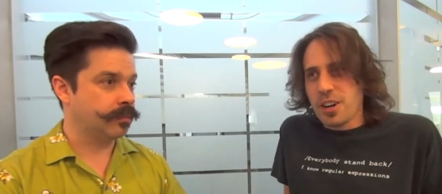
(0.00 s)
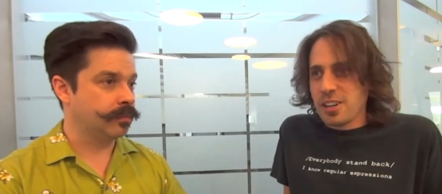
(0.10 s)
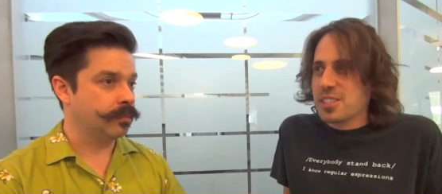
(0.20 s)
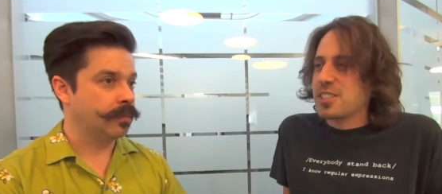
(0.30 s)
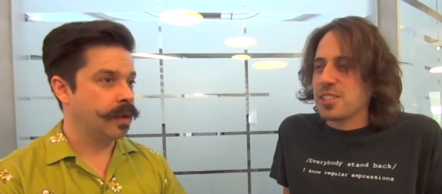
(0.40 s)

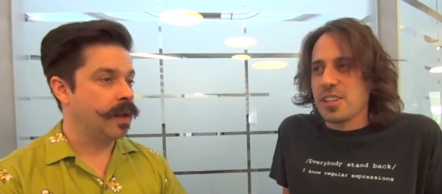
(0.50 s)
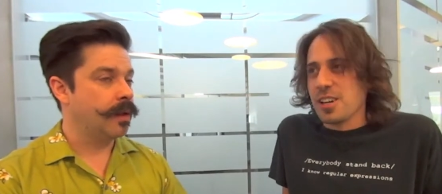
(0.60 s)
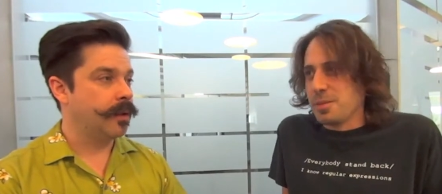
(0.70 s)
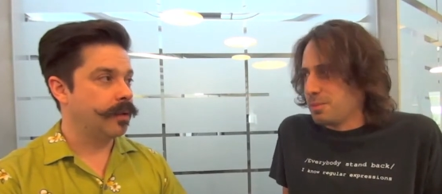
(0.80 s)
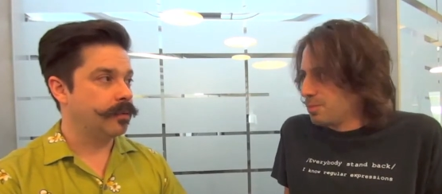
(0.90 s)
Speaker 1: docs,
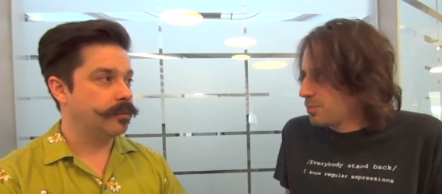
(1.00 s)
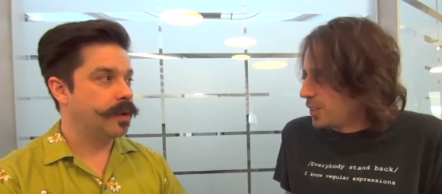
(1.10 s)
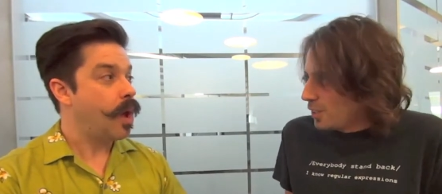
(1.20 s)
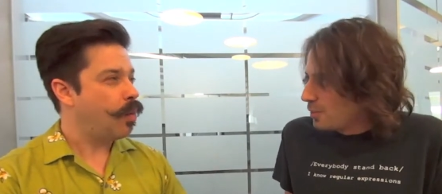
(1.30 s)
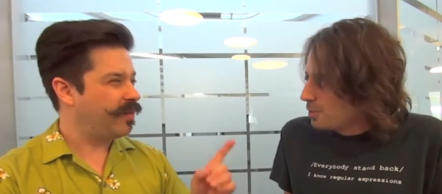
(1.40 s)
um,
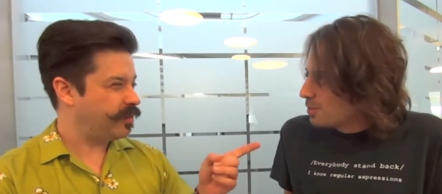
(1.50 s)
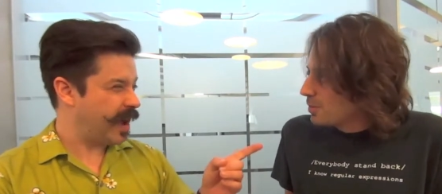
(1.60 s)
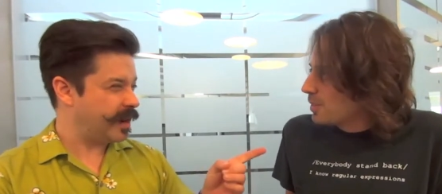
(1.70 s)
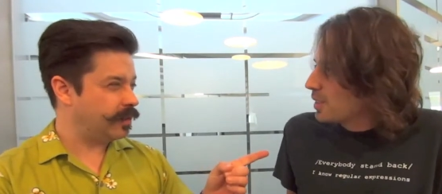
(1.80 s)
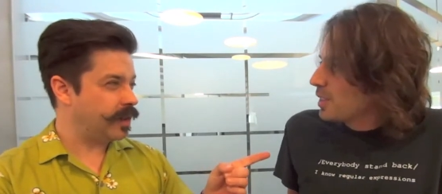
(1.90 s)
you know. What's your
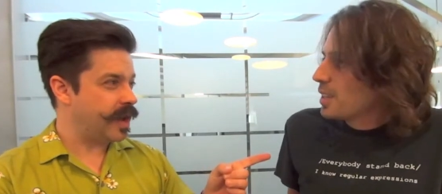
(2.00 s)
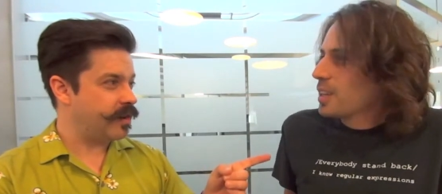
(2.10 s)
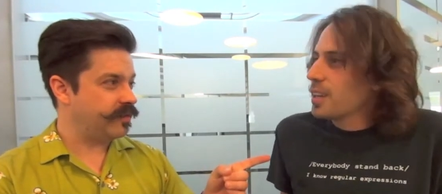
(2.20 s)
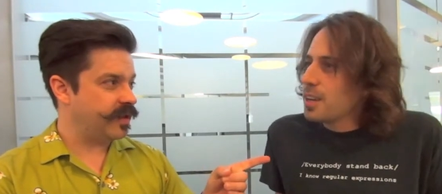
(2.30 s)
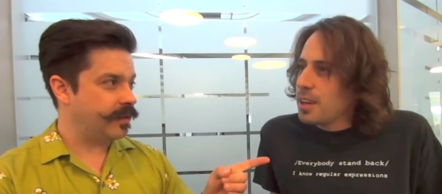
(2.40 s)
handle on I
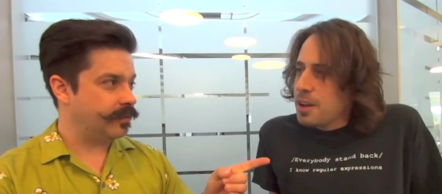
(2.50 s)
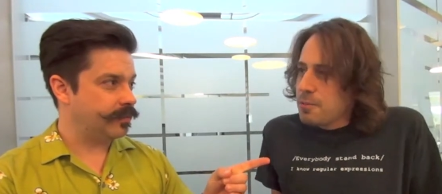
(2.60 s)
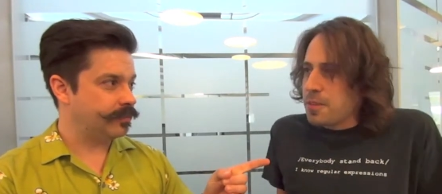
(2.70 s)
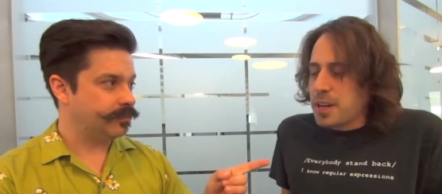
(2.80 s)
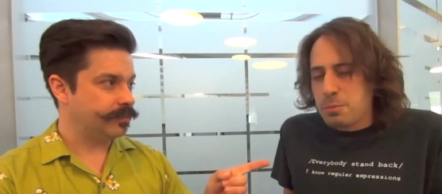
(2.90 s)
R C?
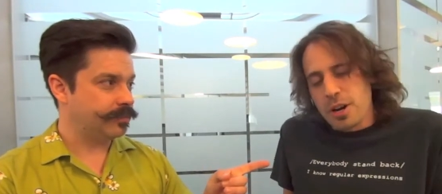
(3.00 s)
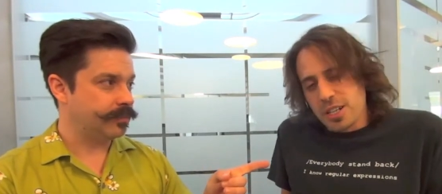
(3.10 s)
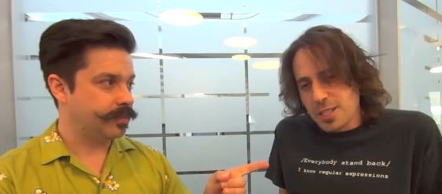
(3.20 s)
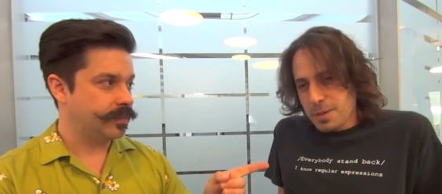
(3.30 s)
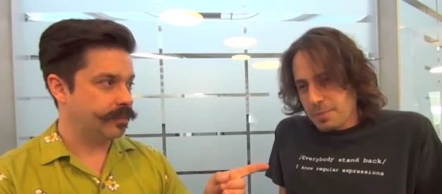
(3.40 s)

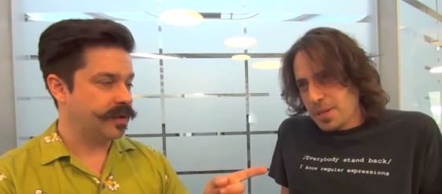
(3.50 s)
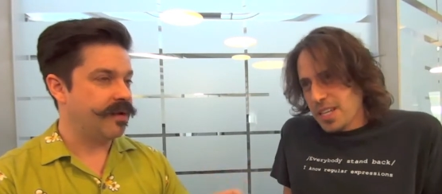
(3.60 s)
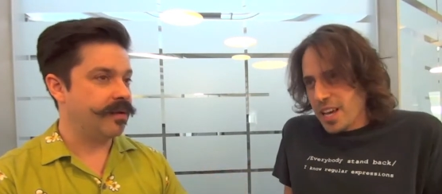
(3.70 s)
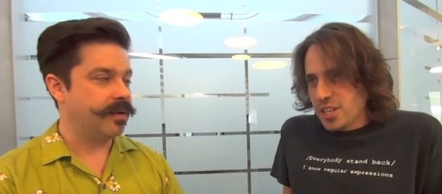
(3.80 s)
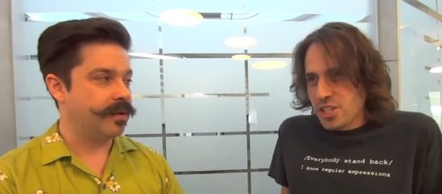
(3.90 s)
Phenaproxima,
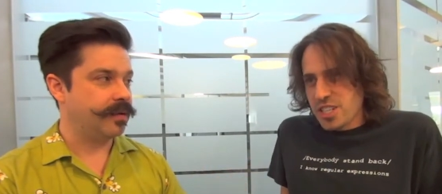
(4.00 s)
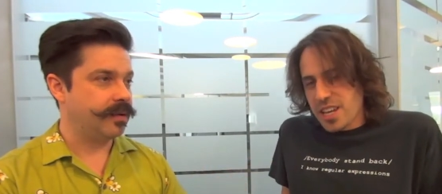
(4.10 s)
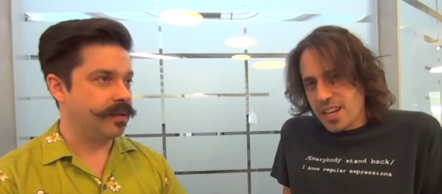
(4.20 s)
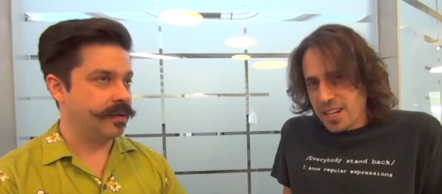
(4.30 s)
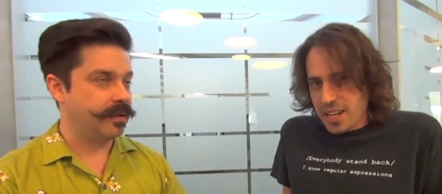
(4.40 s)
P H
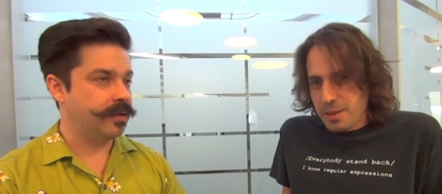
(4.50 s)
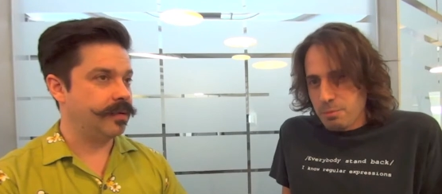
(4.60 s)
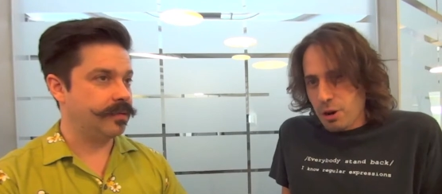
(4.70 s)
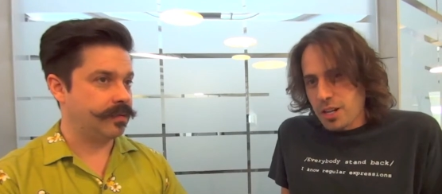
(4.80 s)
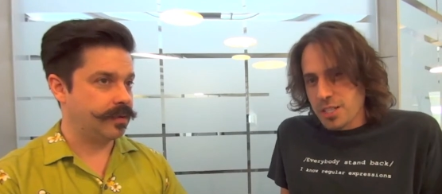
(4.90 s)
E N A,
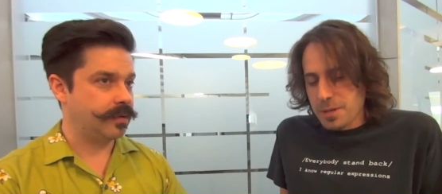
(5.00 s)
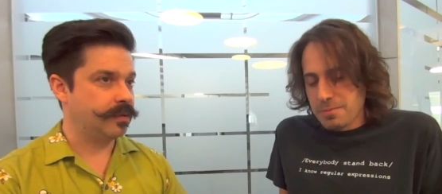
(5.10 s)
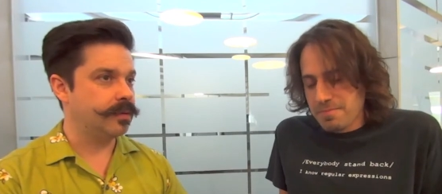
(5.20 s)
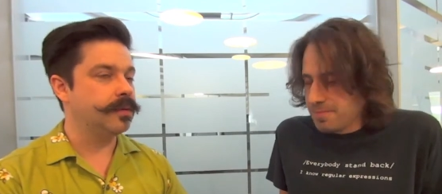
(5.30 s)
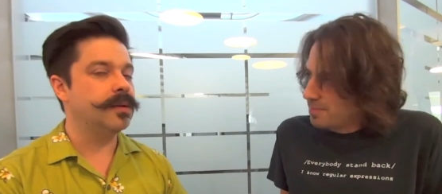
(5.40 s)

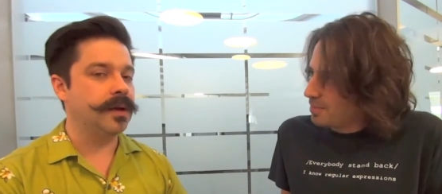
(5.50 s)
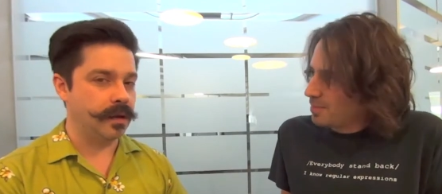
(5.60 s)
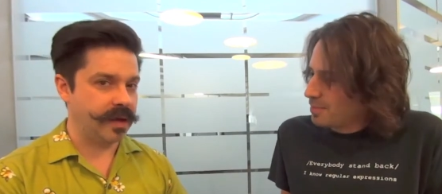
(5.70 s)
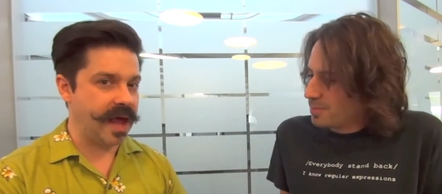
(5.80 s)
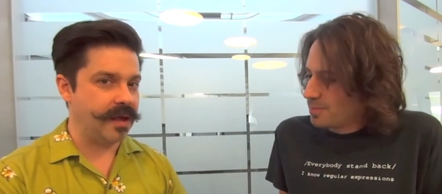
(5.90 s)
Proxima.
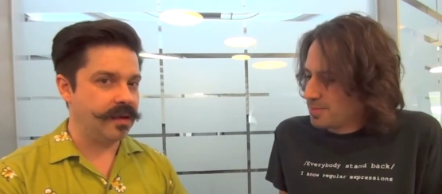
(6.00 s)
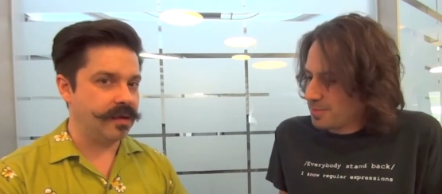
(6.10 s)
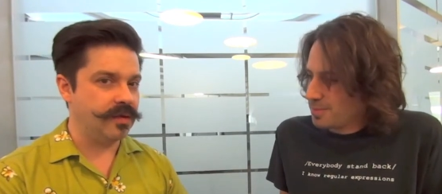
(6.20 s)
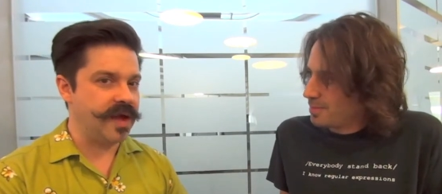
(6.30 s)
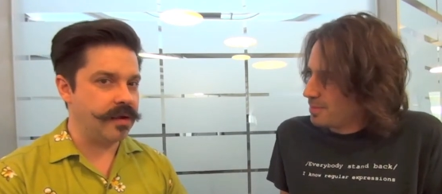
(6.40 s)
Speaker 2: Okay,
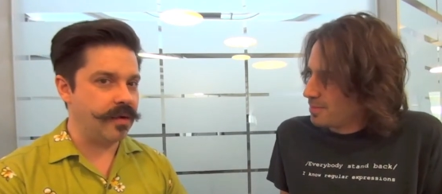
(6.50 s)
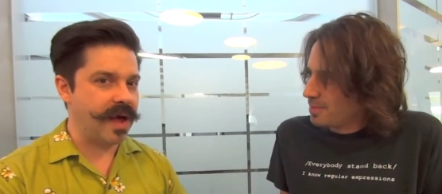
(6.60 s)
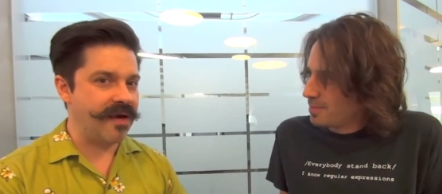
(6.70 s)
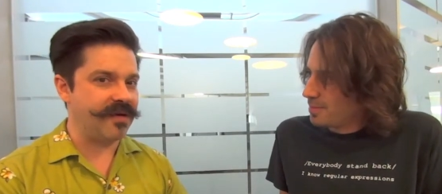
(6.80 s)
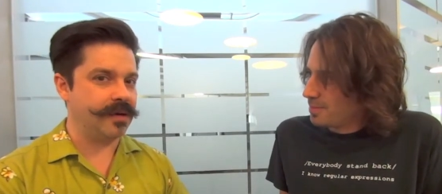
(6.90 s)
you, there you
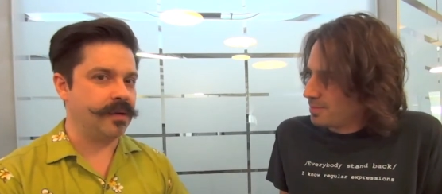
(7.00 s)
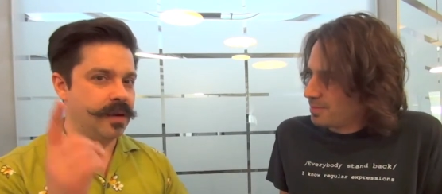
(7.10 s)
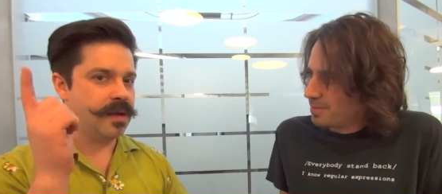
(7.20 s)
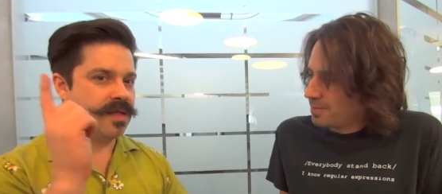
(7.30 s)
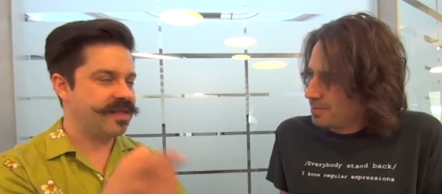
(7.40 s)
have it.
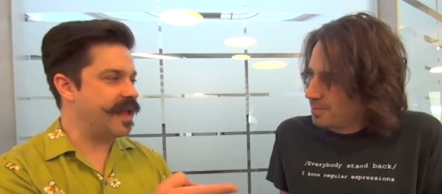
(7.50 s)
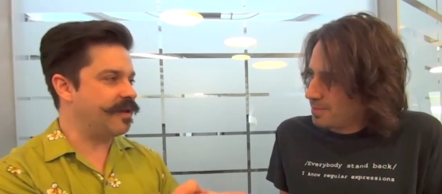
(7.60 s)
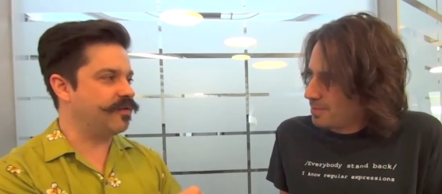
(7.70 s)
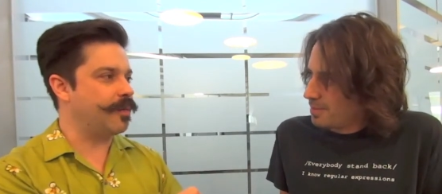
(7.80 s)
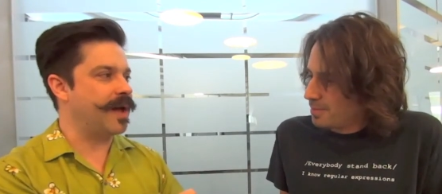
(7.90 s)
Thank
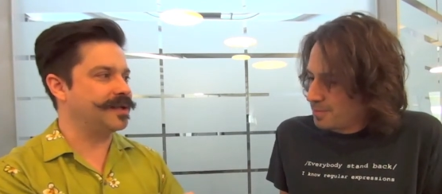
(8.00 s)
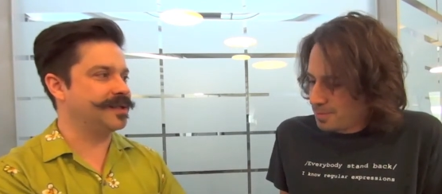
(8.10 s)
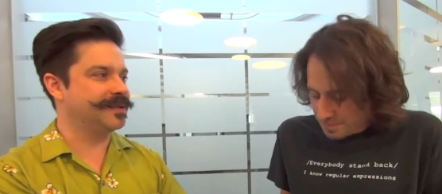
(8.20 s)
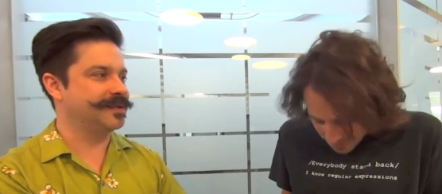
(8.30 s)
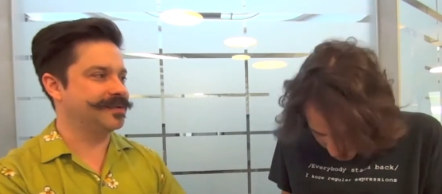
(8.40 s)
you so much.
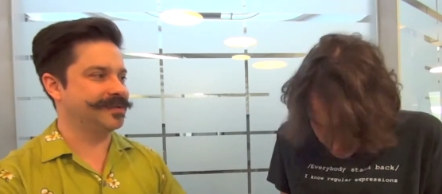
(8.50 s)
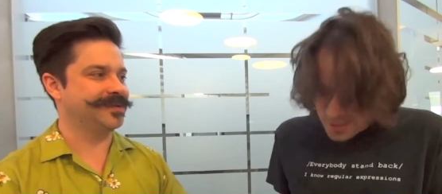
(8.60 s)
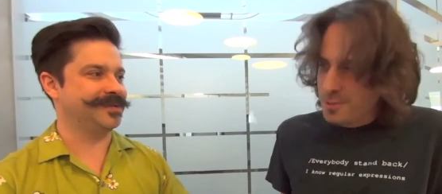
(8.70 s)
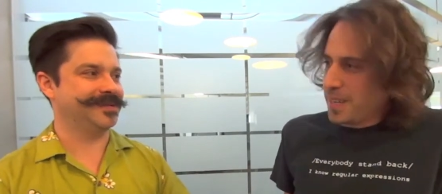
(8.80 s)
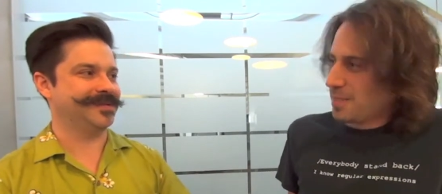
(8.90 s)
Speaker 1: Thank
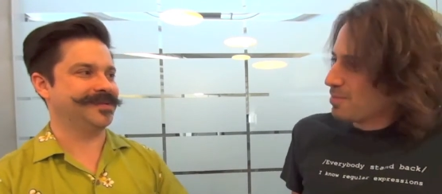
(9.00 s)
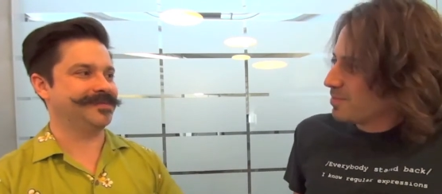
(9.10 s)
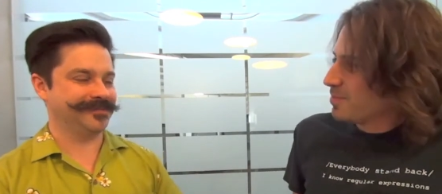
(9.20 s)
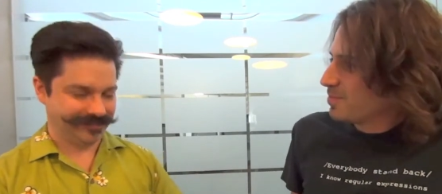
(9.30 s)
you, man.